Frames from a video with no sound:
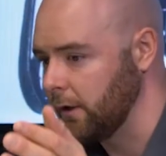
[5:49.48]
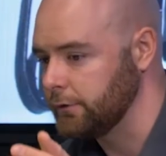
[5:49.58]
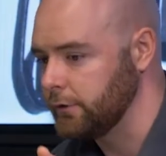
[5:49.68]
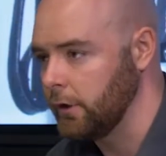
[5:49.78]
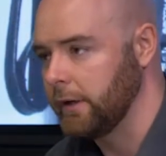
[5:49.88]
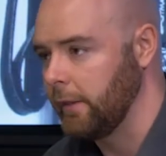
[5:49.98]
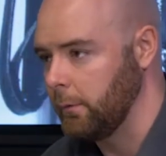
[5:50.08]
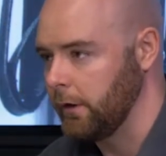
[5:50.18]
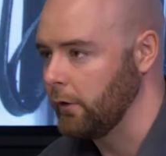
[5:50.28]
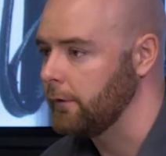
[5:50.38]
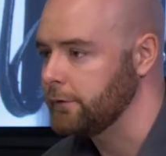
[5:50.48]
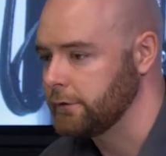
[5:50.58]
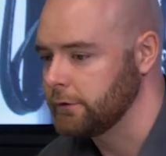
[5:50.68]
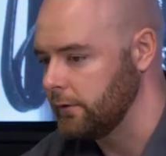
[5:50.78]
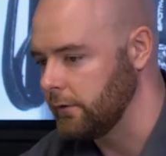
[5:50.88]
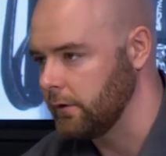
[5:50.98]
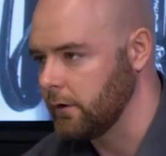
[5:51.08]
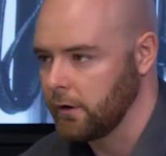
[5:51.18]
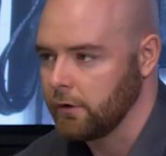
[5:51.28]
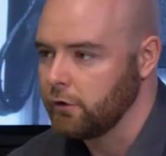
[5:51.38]
else on another one of your offices. It's
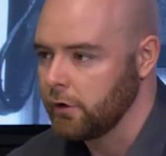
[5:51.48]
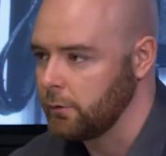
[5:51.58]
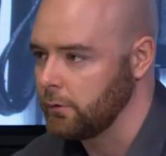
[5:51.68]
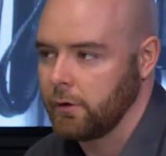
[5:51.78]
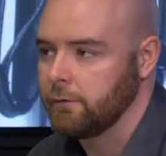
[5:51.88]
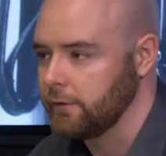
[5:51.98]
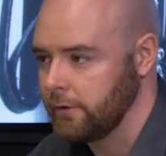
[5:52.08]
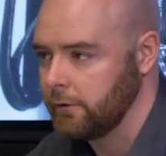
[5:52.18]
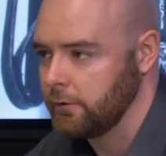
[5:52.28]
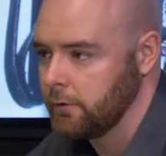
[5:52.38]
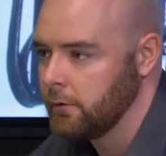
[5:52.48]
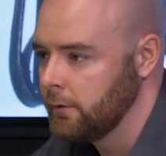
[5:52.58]
a continuous conversation.